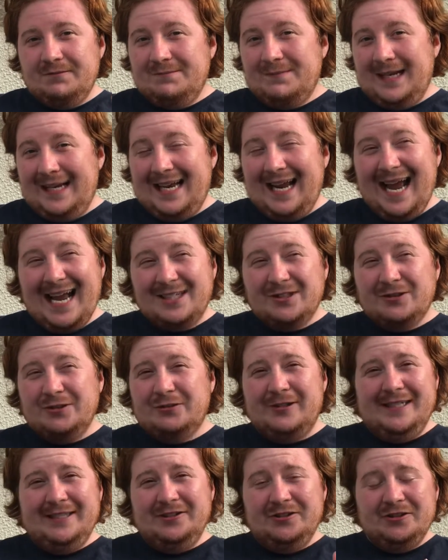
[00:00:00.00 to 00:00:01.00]
being extra
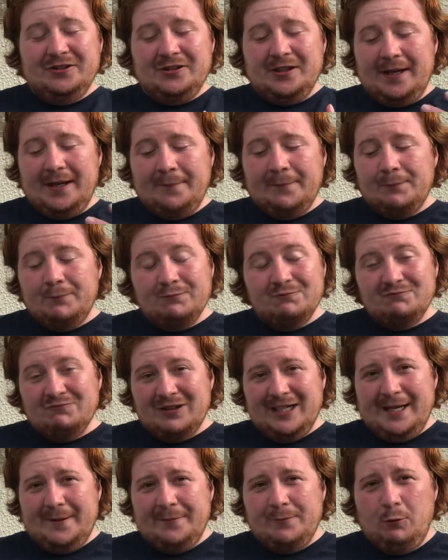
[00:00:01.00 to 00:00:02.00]
crit is just
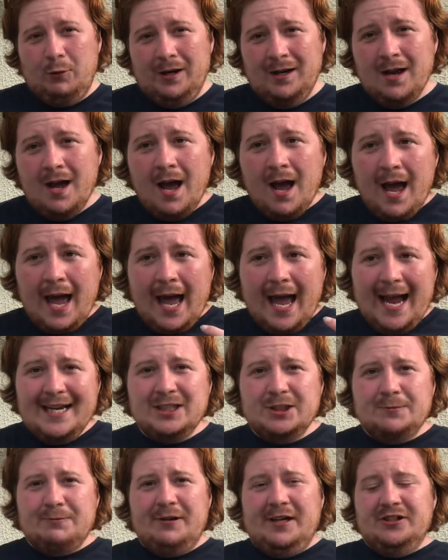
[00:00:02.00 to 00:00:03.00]
really important.
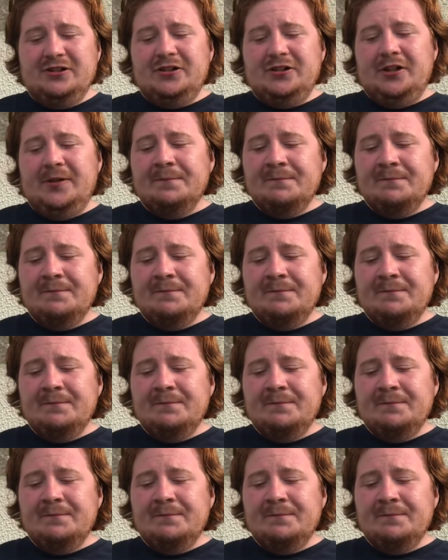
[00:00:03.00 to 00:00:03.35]
Extra pressure.